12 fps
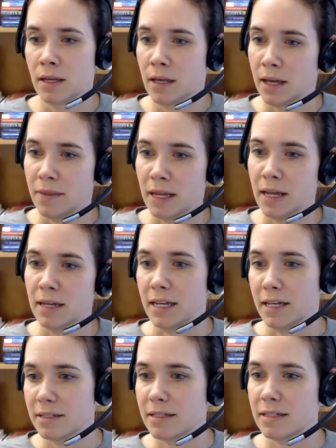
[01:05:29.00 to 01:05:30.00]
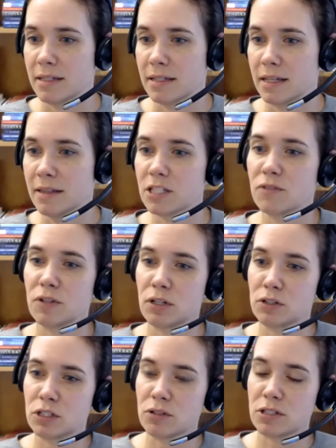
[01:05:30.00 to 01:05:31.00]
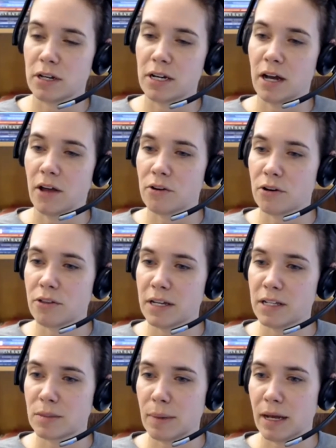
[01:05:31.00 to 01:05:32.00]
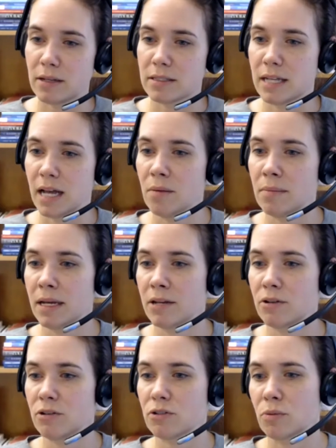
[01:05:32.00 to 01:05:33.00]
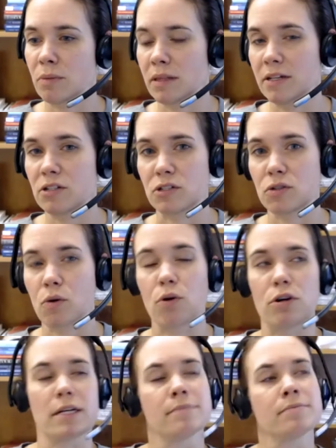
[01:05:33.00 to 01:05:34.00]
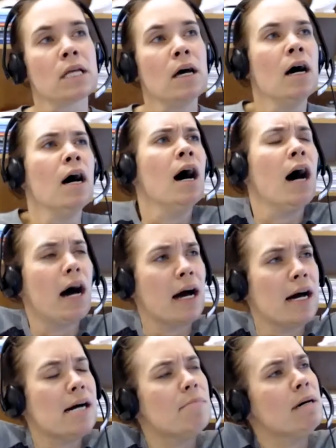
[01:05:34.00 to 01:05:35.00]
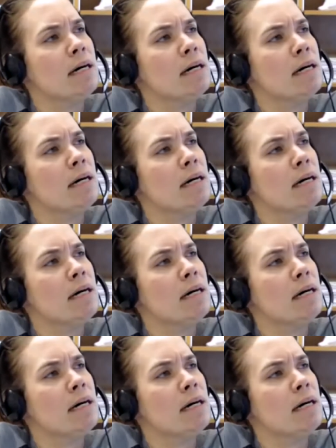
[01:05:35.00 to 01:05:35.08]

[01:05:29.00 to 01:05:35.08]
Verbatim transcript: And then is in this field, do you study other things about salamanders or mainly just courting? Um,